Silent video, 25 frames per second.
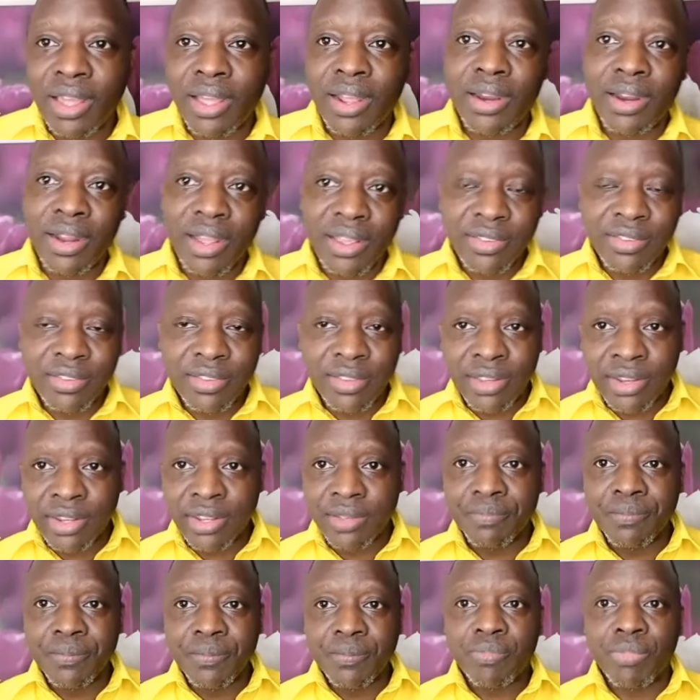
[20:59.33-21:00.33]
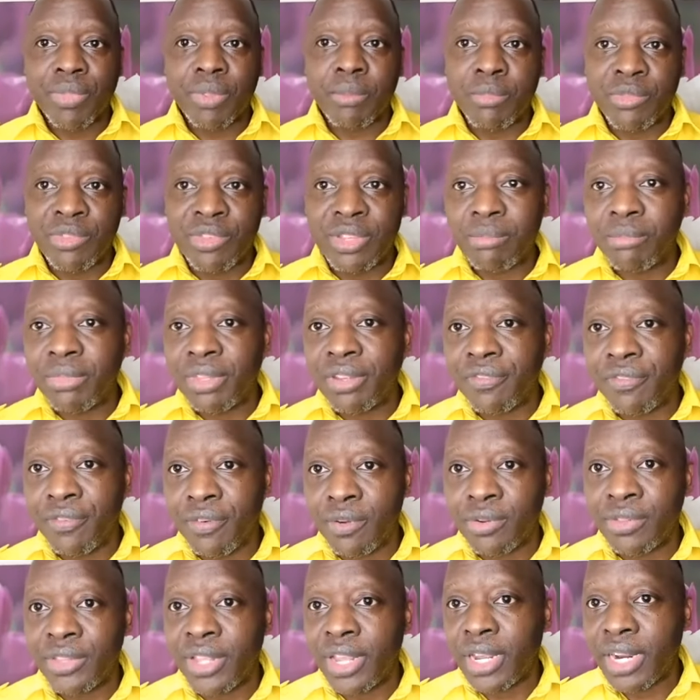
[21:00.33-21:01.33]
are largely Muslim. They
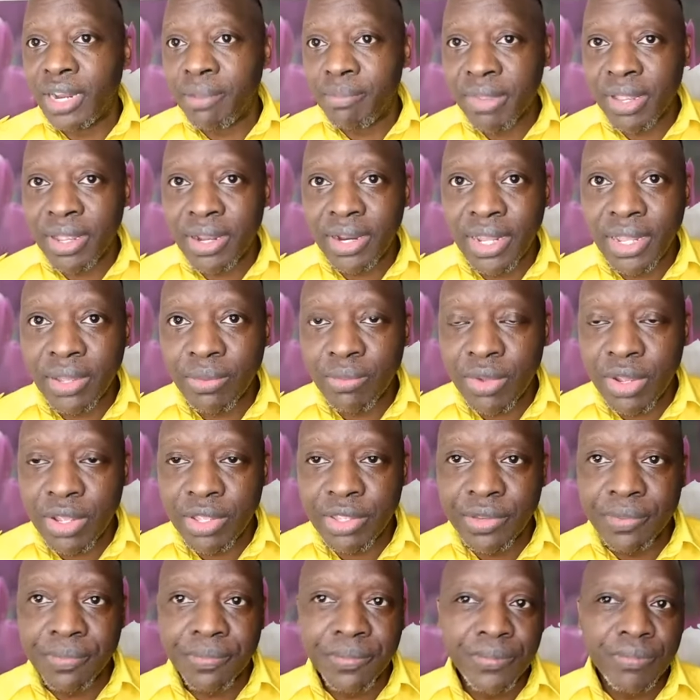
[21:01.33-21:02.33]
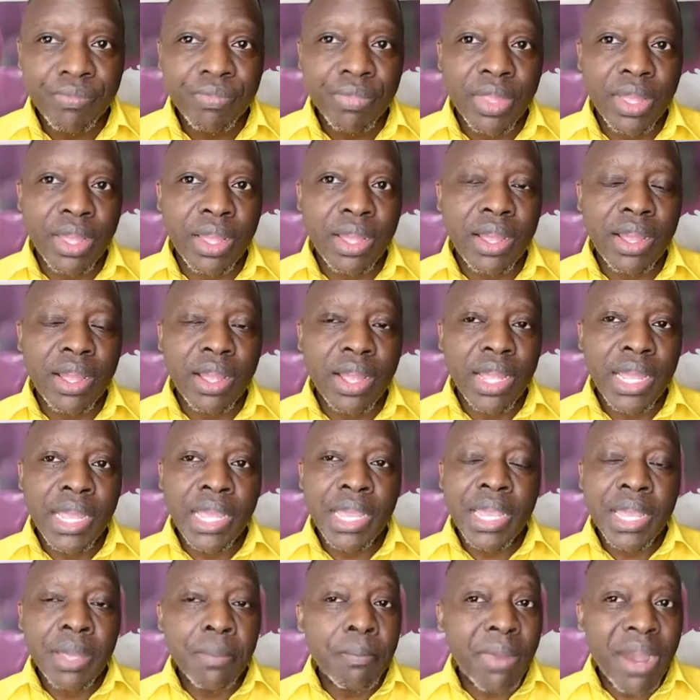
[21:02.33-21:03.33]
follow the Arabic language.
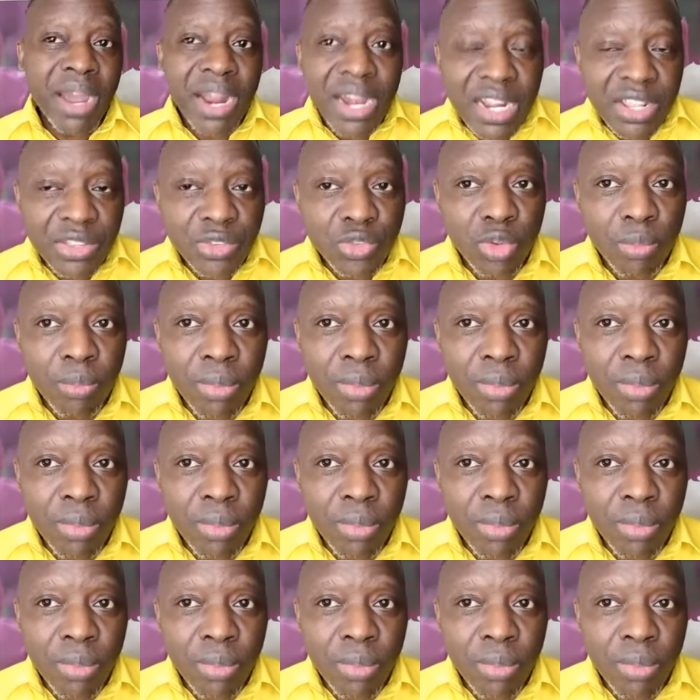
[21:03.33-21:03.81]
Uh, a man in